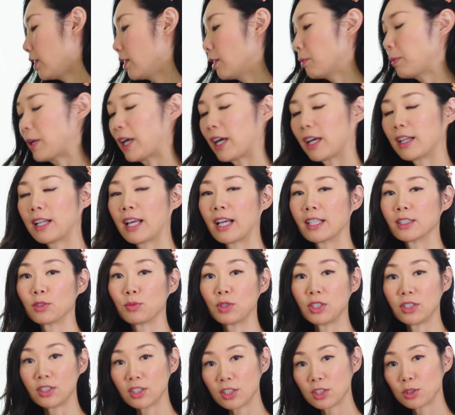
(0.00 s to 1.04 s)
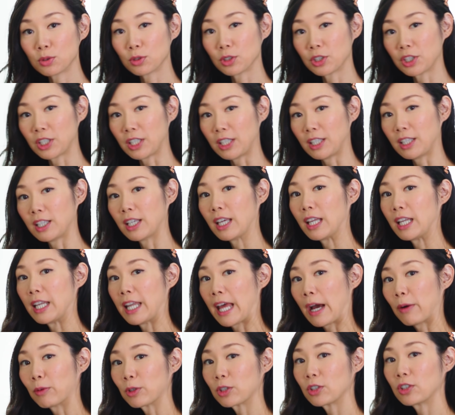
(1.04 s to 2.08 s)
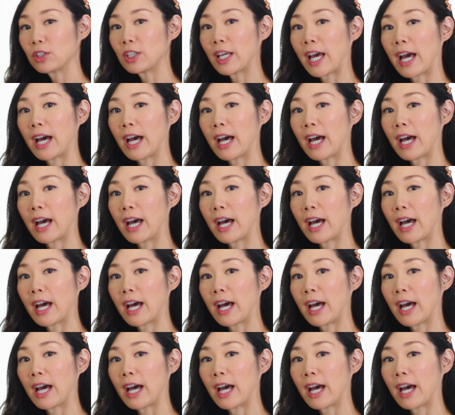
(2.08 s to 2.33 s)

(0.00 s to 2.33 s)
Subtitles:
The pan has residual heat, and now we're gonna